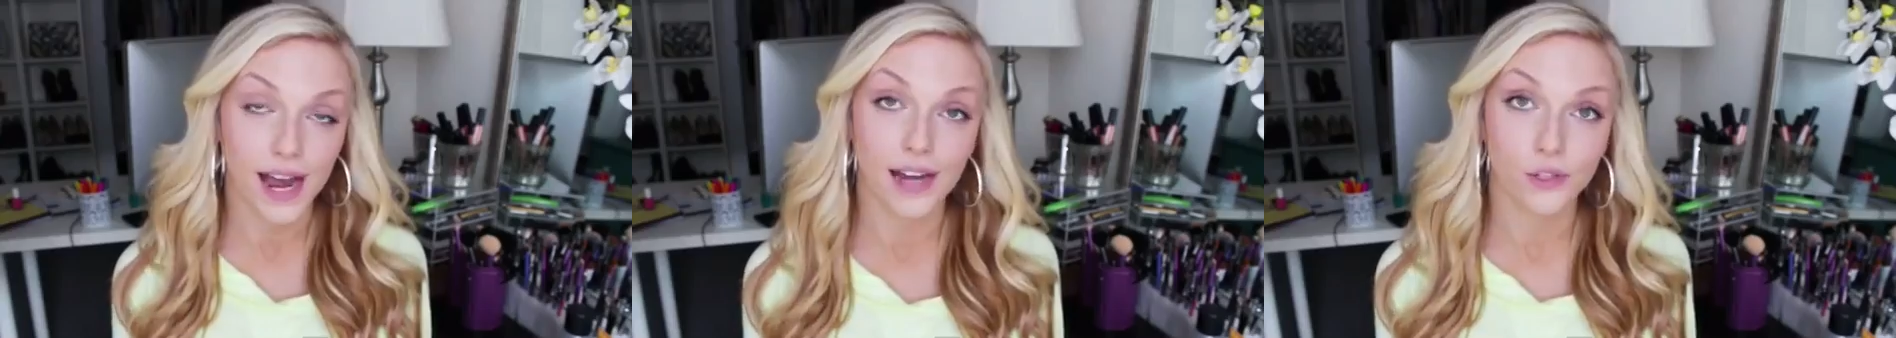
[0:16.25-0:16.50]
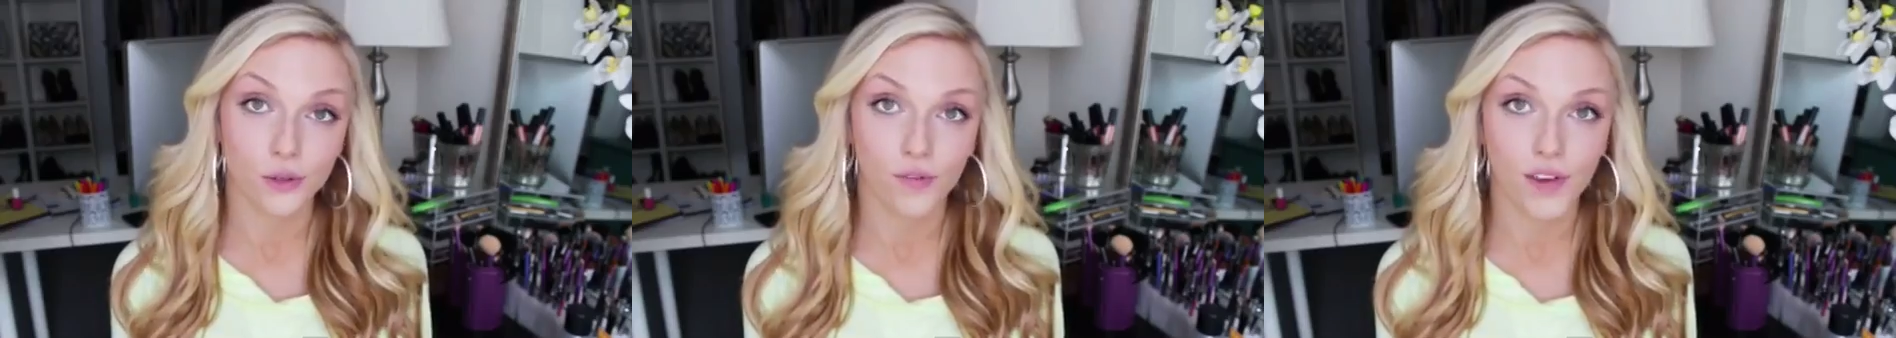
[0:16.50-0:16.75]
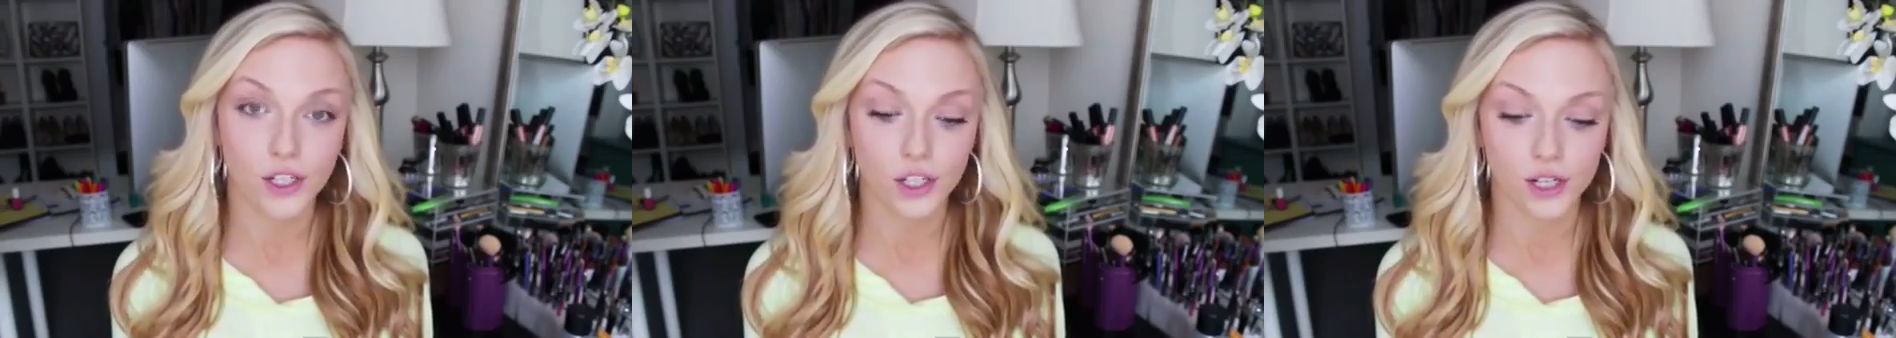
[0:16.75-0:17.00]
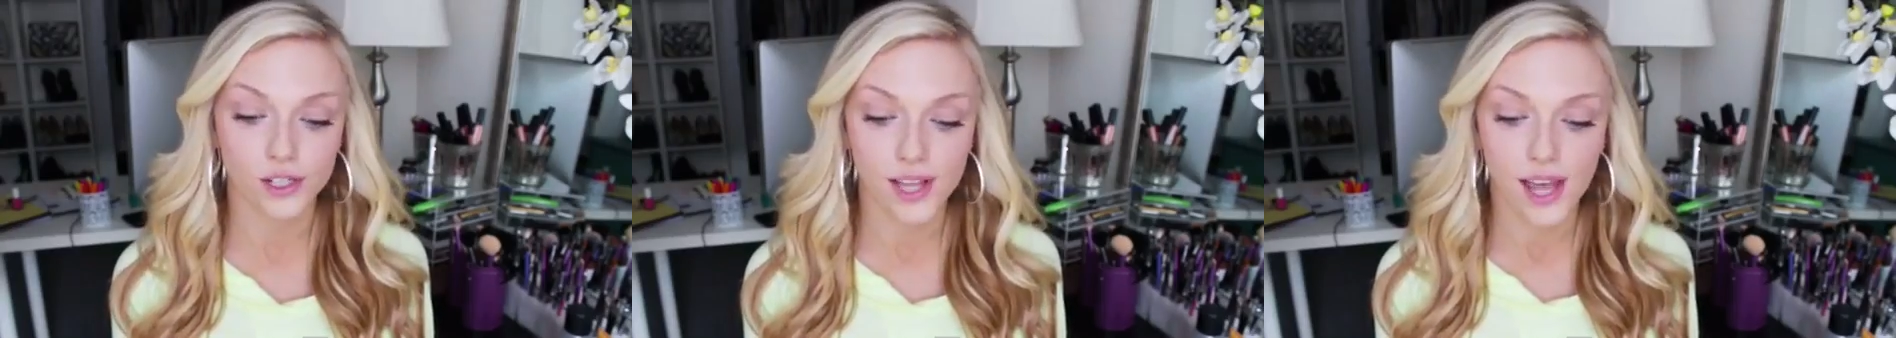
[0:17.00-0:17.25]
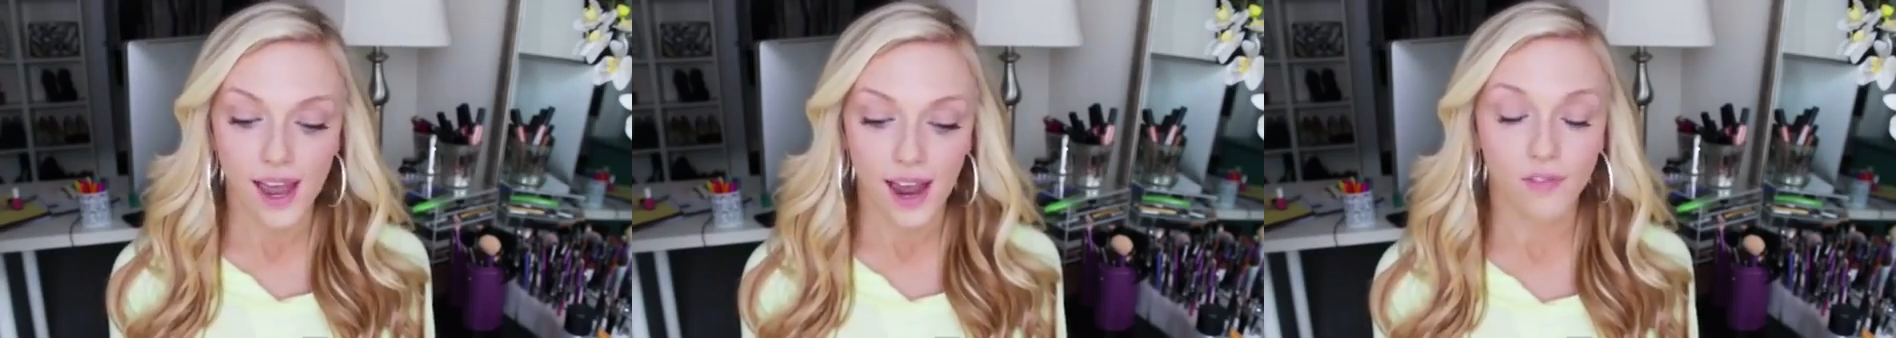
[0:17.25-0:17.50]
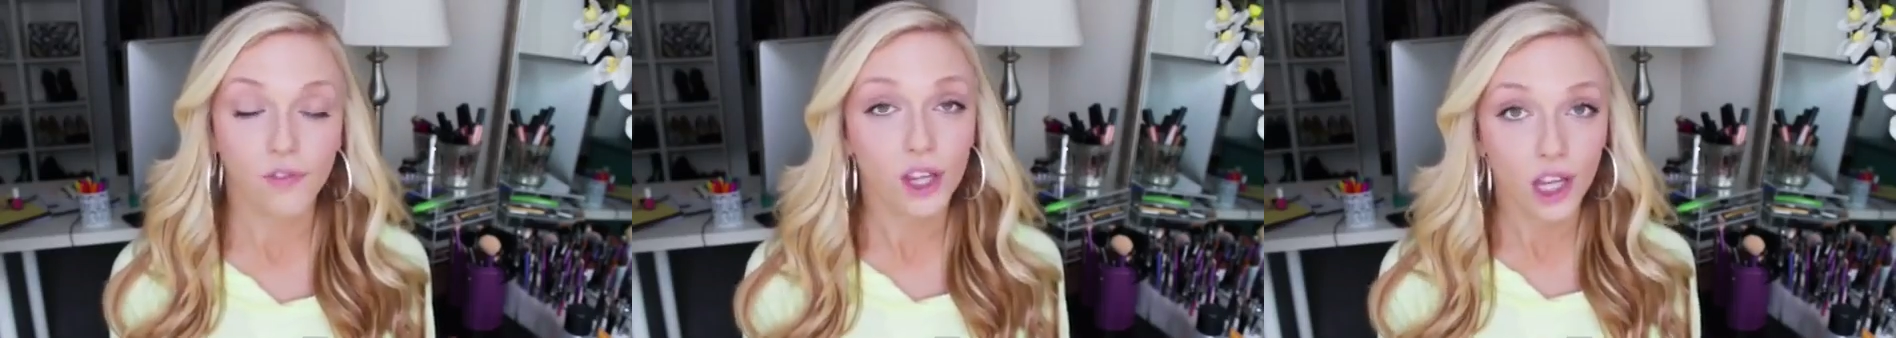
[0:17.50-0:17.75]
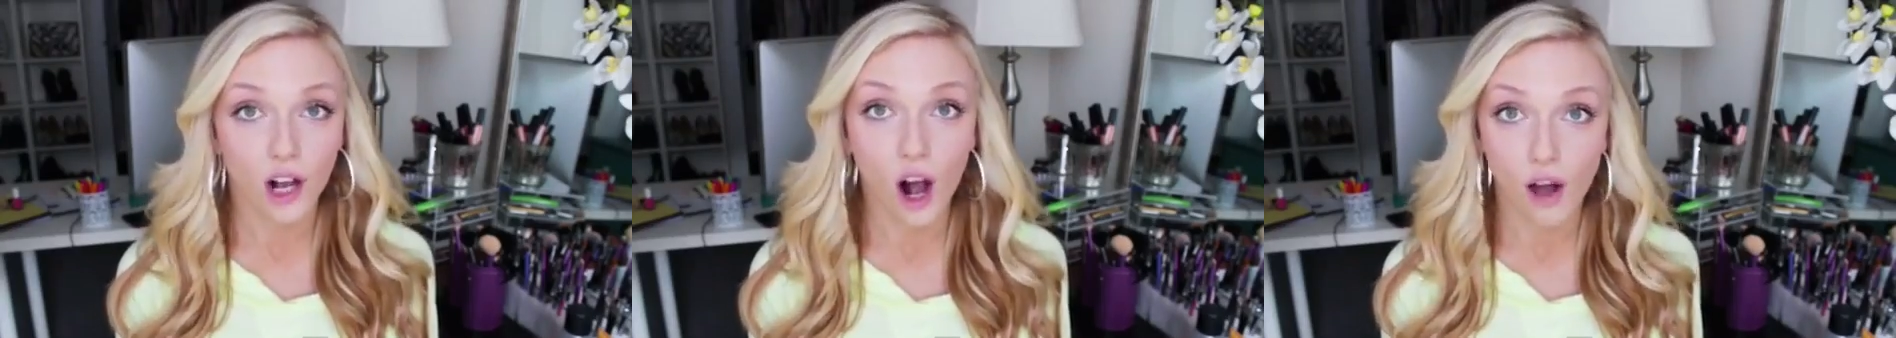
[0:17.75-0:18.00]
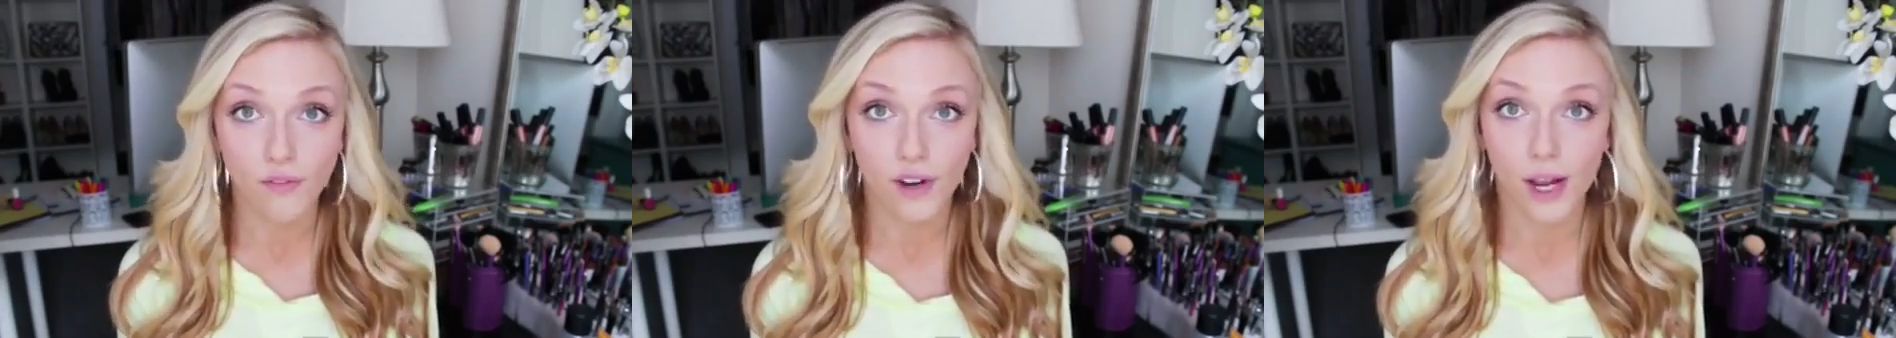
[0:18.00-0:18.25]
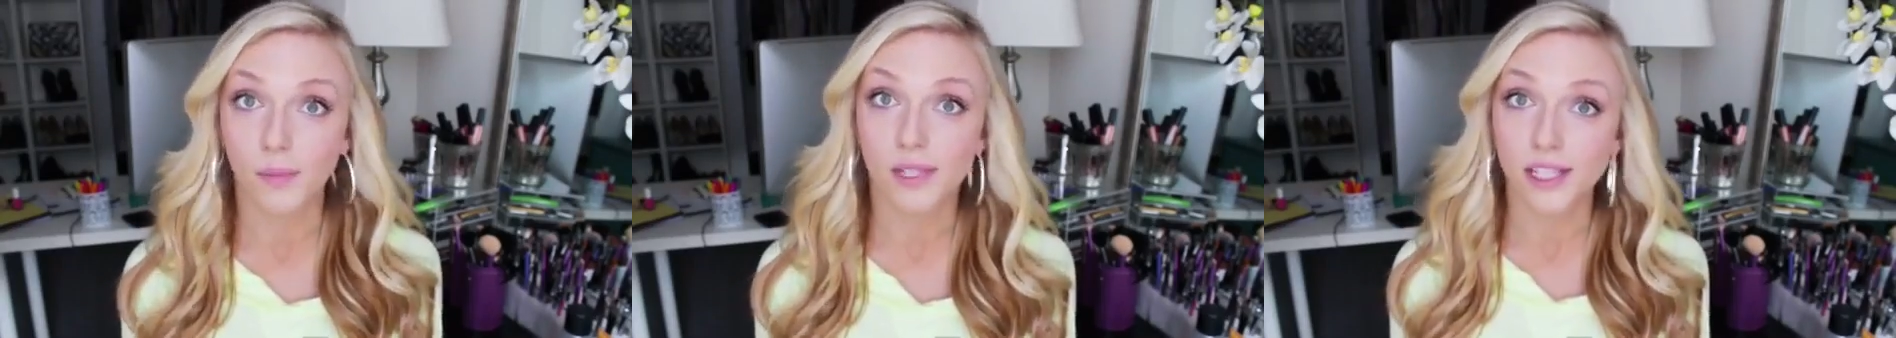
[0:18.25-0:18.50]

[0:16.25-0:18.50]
natural features and feeling confident,